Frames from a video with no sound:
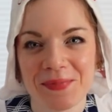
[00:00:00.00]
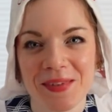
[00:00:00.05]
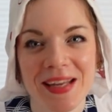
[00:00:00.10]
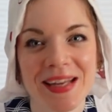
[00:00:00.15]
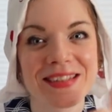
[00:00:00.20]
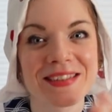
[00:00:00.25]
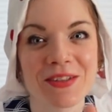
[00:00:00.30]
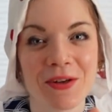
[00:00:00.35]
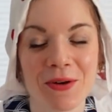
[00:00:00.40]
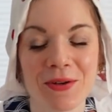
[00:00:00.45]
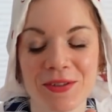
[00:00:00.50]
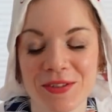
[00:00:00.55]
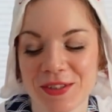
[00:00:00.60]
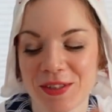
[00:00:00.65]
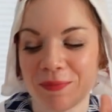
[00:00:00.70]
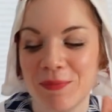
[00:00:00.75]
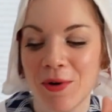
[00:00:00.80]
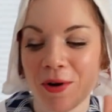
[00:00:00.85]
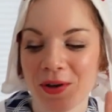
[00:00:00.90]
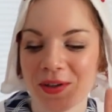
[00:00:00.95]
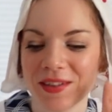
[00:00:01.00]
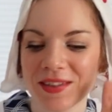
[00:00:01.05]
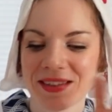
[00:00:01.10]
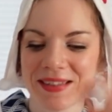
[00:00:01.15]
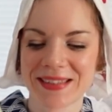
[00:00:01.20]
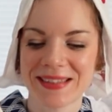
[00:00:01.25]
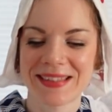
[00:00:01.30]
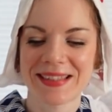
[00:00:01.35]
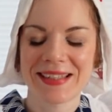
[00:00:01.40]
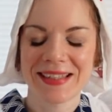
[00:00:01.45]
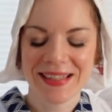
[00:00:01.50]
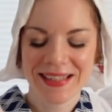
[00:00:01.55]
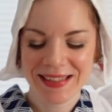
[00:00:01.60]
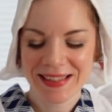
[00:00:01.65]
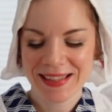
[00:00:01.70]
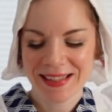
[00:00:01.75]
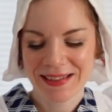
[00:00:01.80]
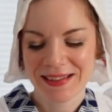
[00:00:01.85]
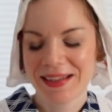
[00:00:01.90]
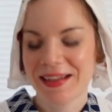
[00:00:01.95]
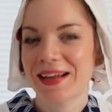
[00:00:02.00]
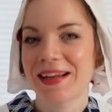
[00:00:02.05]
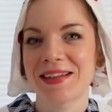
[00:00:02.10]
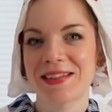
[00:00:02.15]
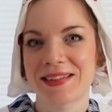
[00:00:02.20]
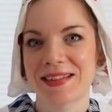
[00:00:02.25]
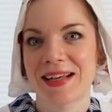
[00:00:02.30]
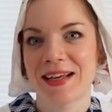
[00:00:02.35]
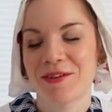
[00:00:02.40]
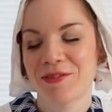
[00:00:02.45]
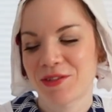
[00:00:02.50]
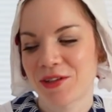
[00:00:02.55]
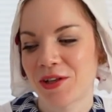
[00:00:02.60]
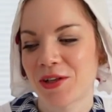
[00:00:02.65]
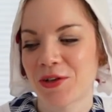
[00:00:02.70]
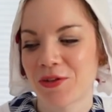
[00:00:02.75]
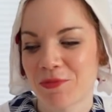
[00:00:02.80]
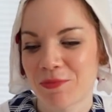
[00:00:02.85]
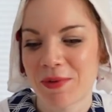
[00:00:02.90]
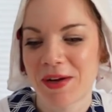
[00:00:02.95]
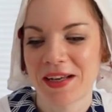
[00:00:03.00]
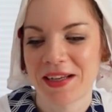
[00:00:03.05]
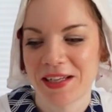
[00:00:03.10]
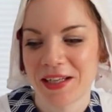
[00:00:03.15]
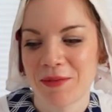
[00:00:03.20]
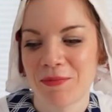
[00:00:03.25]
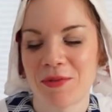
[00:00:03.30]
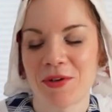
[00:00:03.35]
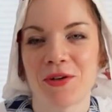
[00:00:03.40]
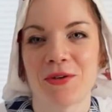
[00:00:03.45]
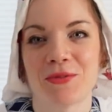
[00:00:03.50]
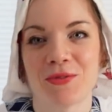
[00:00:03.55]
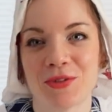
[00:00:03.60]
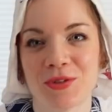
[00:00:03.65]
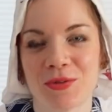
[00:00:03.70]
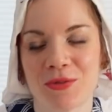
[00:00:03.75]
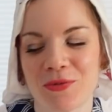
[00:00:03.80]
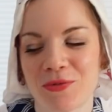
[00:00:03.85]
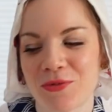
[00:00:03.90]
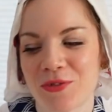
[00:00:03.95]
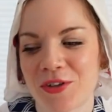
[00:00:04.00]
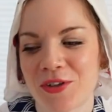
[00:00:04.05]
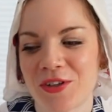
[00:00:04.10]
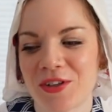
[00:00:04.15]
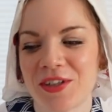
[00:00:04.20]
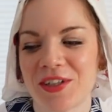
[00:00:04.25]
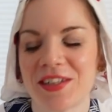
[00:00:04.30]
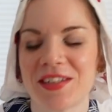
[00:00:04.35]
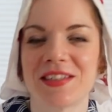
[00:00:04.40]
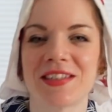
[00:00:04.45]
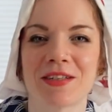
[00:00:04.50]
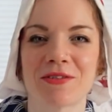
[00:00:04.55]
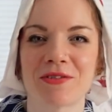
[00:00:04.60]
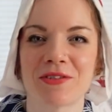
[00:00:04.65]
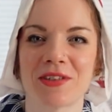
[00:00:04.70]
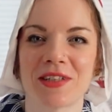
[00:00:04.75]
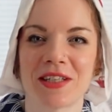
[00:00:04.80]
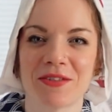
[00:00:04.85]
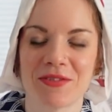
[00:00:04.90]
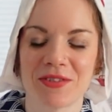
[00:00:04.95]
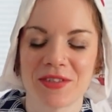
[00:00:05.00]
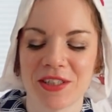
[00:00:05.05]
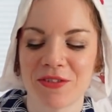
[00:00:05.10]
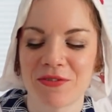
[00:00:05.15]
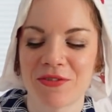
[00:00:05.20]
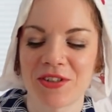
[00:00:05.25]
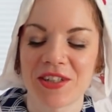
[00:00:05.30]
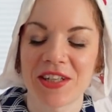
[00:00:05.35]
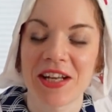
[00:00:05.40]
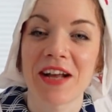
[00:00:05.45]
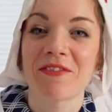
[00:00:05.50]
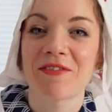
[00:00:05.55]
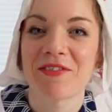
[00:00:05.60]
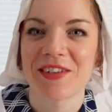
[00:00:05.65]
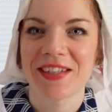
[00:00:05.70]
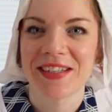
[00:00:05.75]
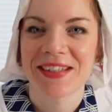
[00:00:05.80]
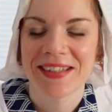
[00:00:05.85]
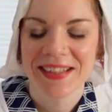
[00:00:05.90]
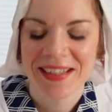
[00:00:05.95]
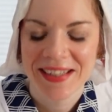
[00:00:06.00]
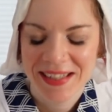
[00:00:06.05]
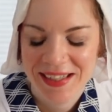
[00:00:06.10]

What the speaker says: It's awesome, honestly. It saved a lot of my kimonos so far. It's definitely a lifesaver, and every